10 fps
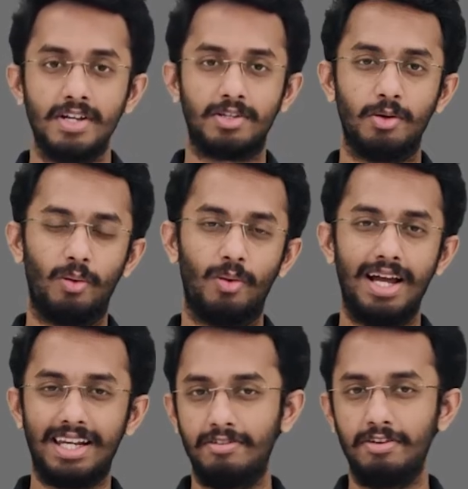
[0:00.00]
So
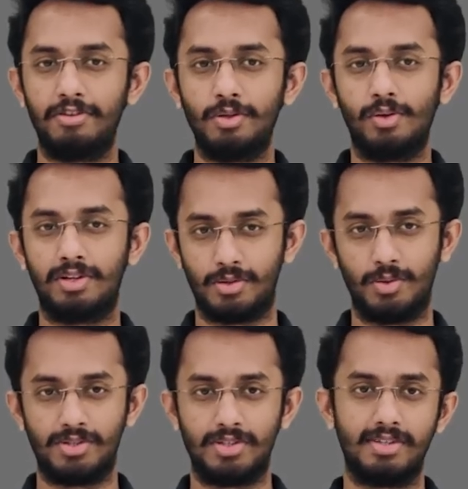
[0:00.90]
I'll give you a few
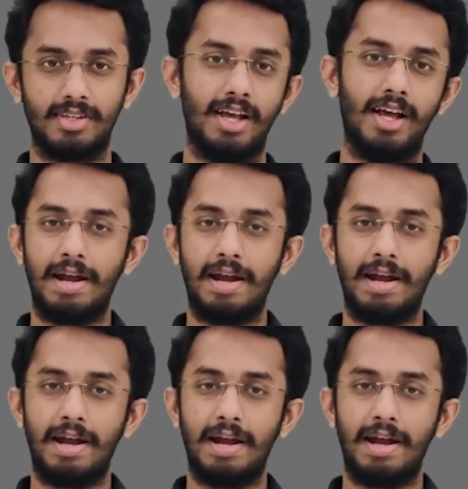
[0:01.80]
resources.